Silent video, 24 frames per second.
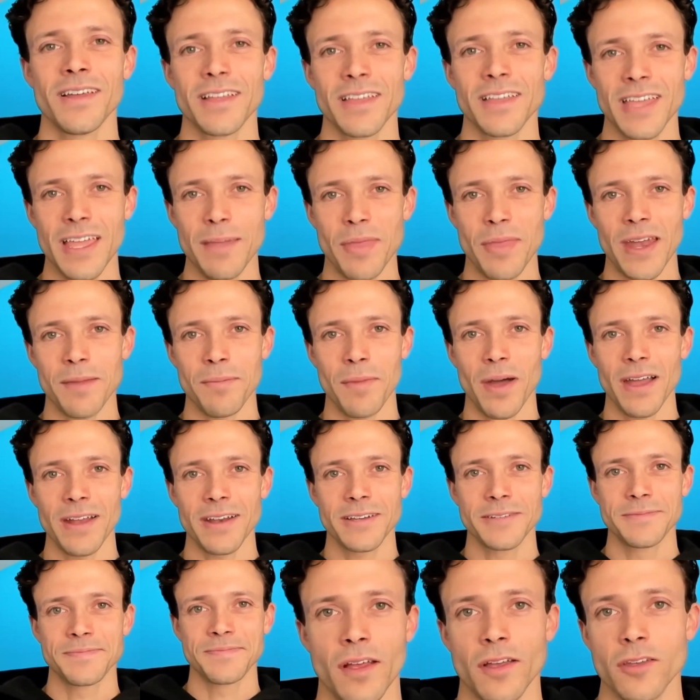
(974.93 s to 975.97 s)
Keep that in mind.
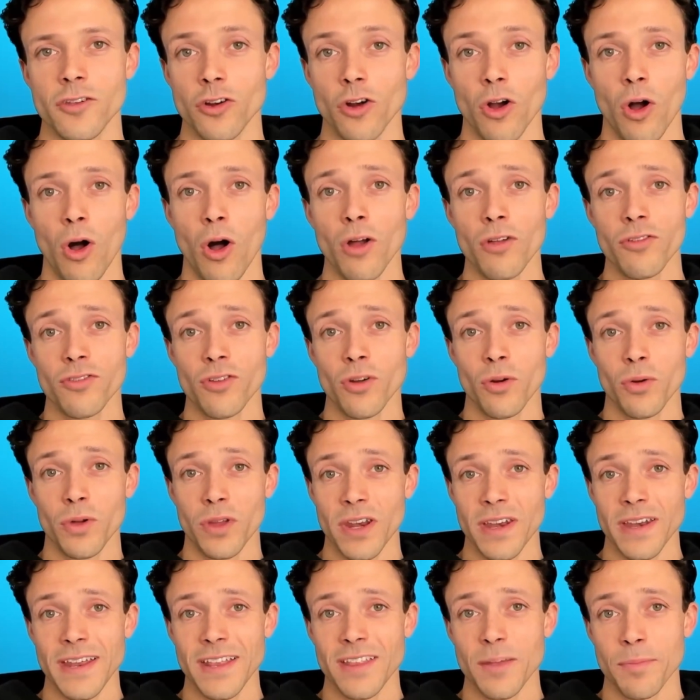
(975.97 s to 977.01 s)
You're also going to
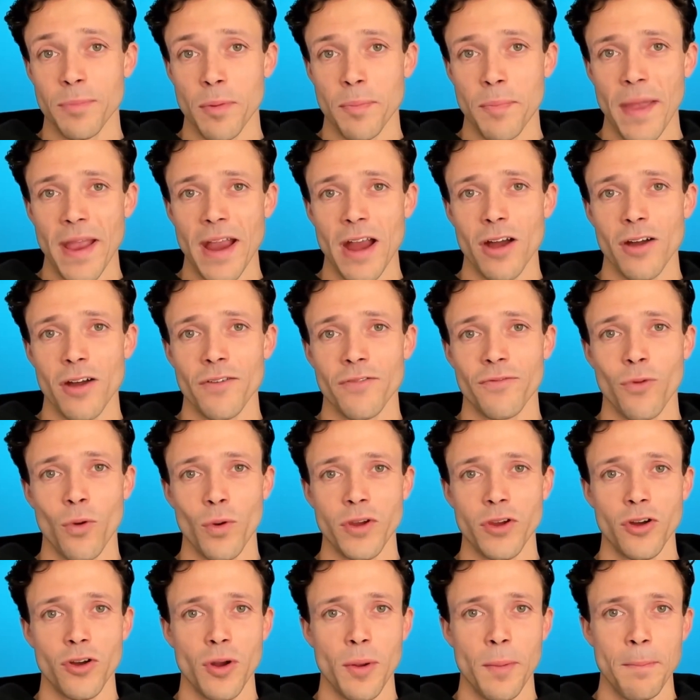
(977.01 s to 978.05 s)
need to prepare for
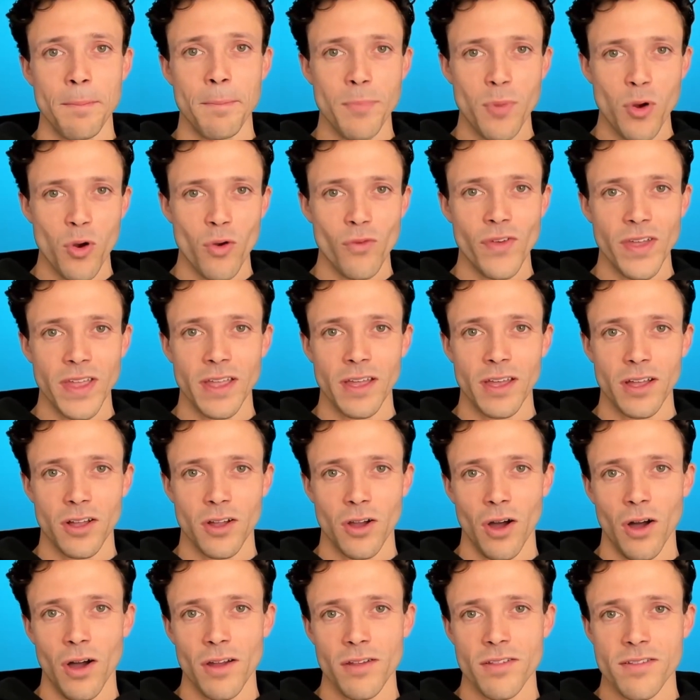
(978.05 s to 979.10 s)
your moving
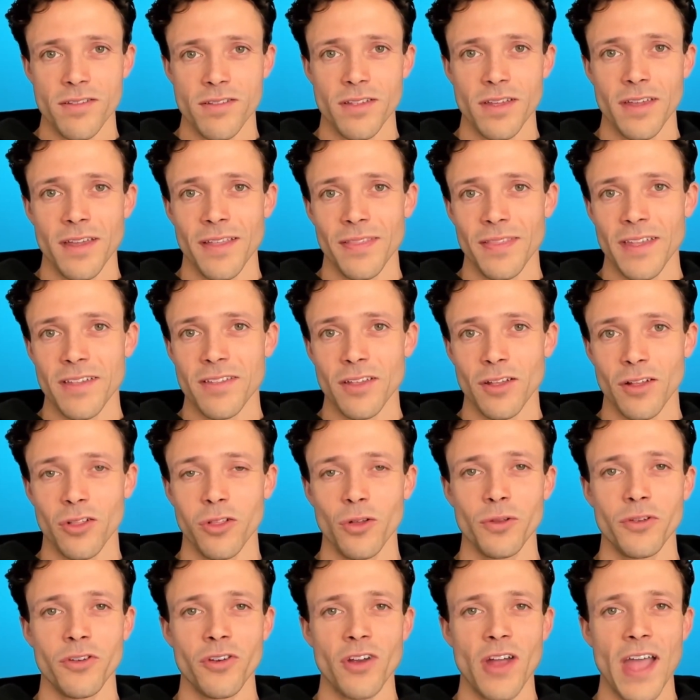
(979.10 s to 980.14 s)
costs. This
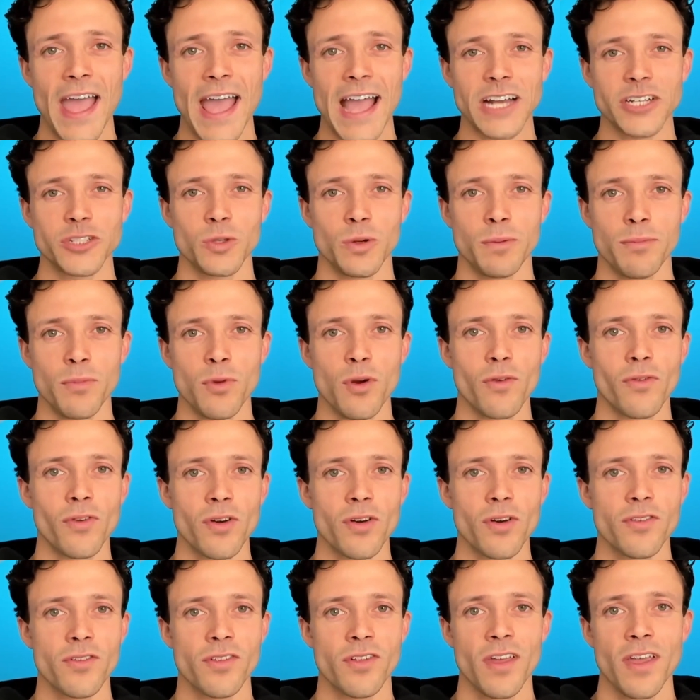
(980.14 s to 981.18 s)
includes your actual
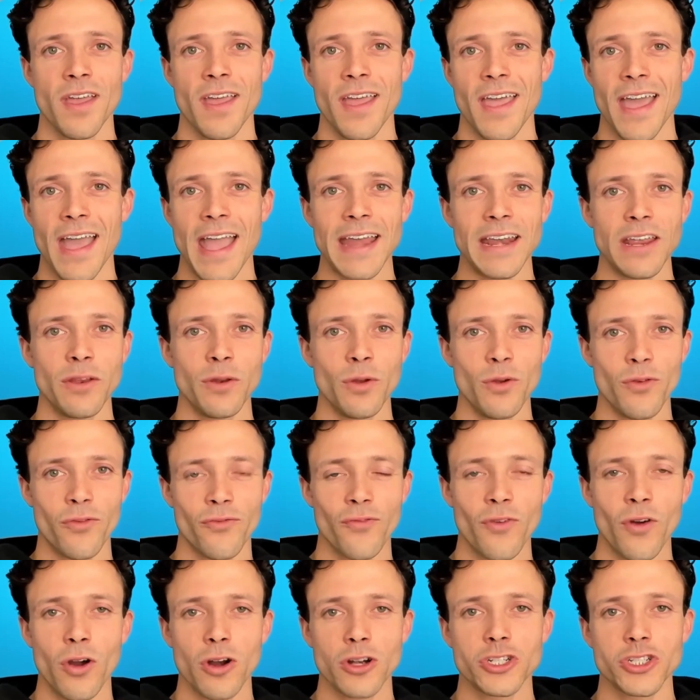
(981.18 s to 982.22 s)
movers, any new
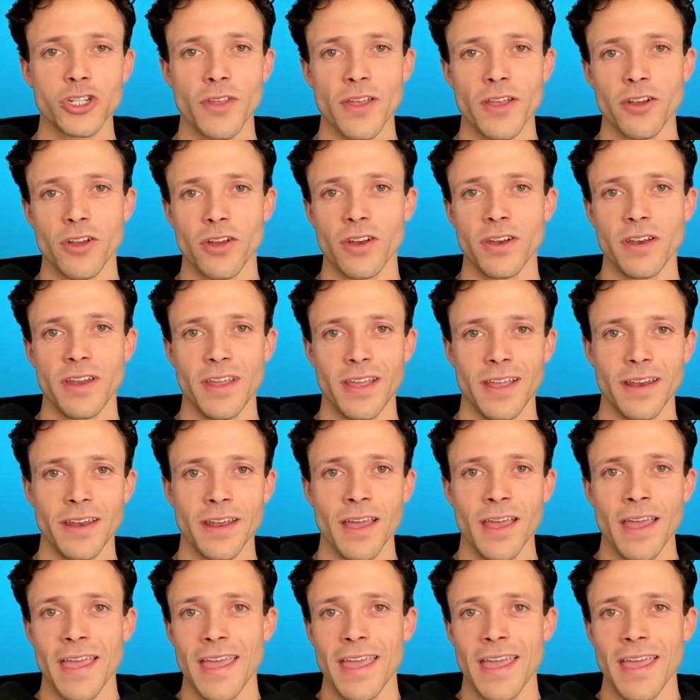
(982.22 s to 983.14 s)
furniture that you're going to need.